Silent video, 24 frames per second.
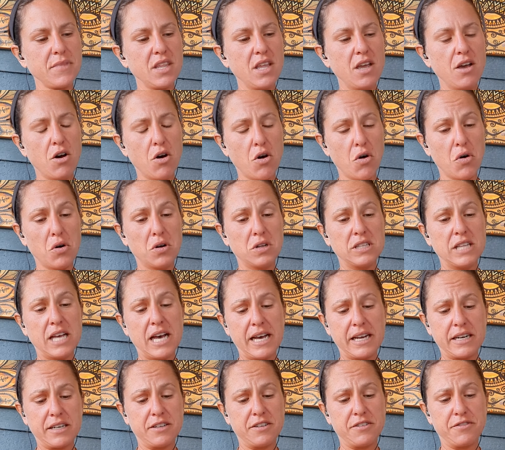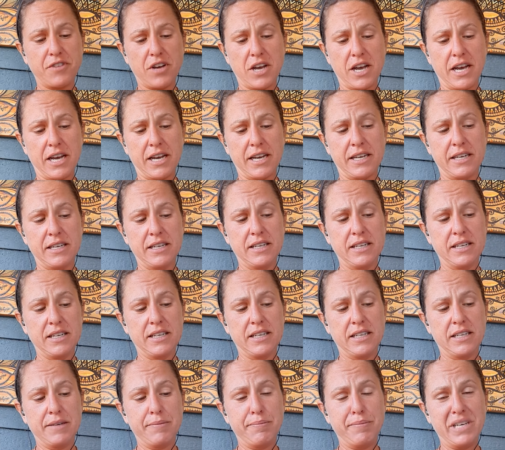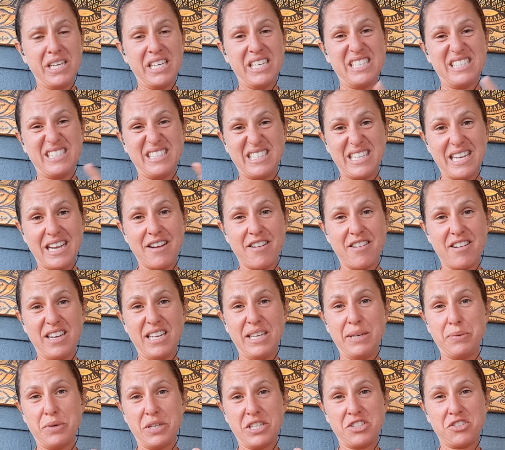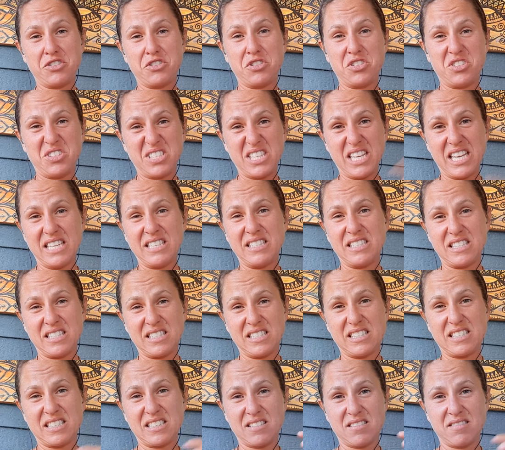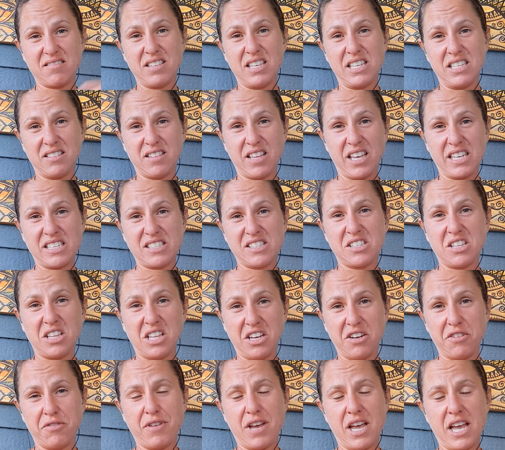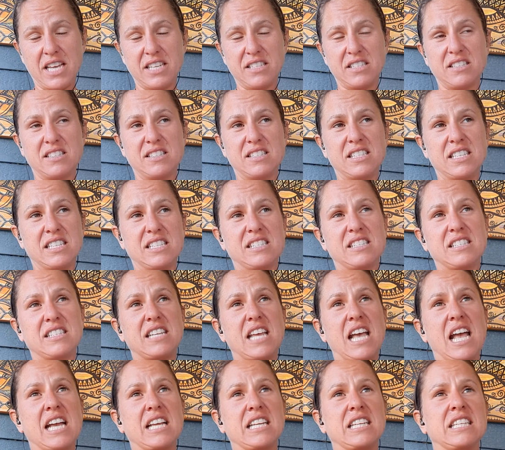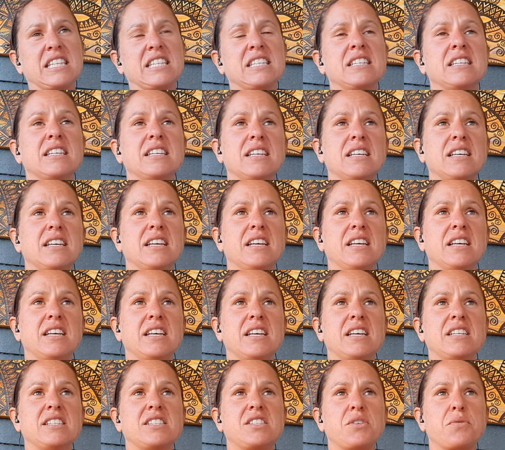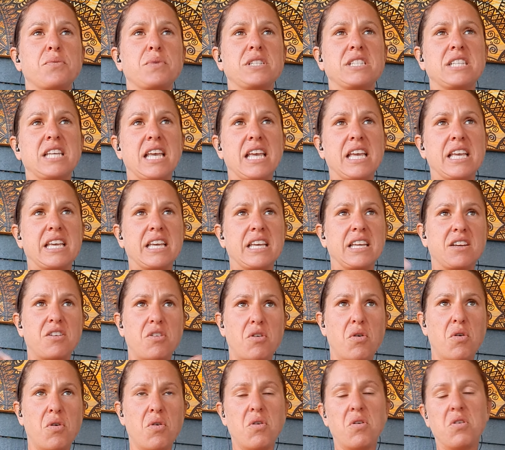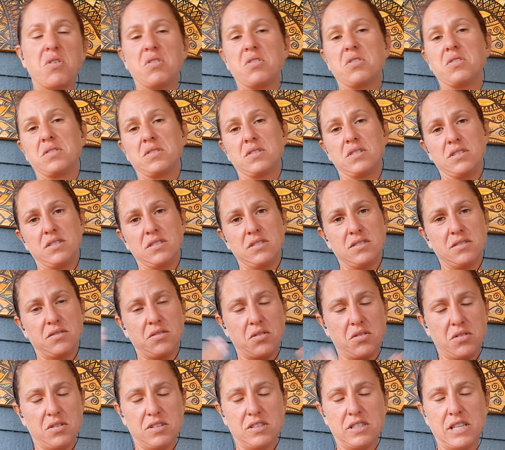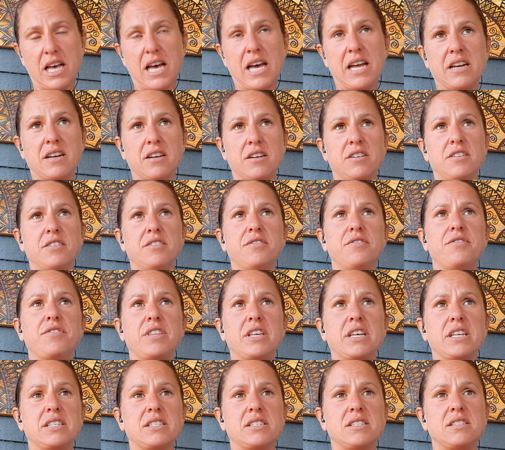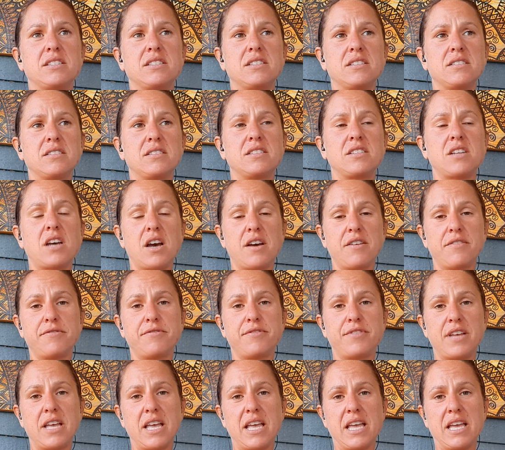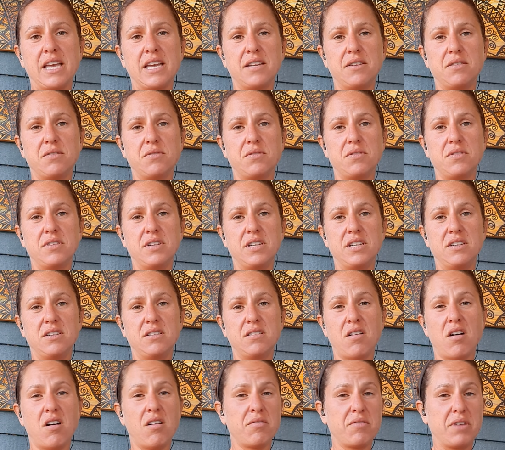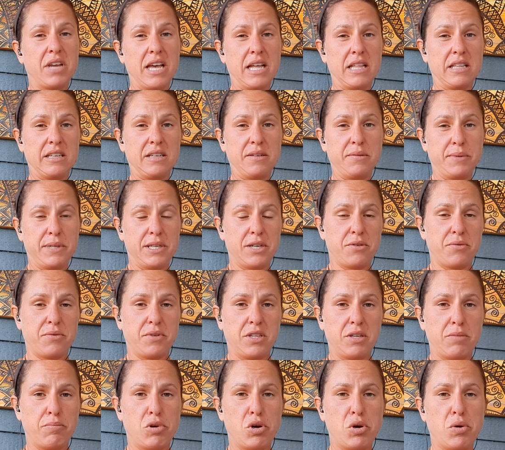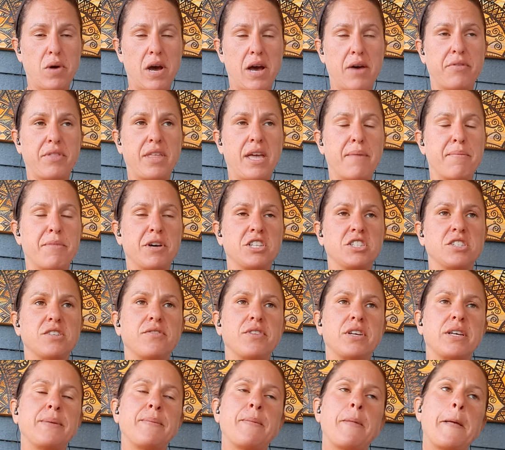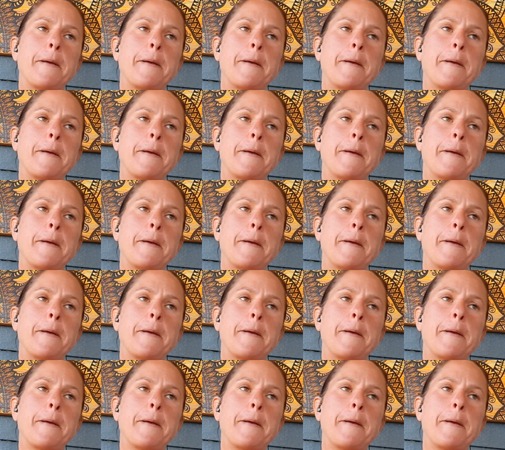A whole lot of meat and dairy, which it like solidifies and sits stagnant. And so we take in a whole lot of this stuff, and in all reality, we don't really poo out that much of it.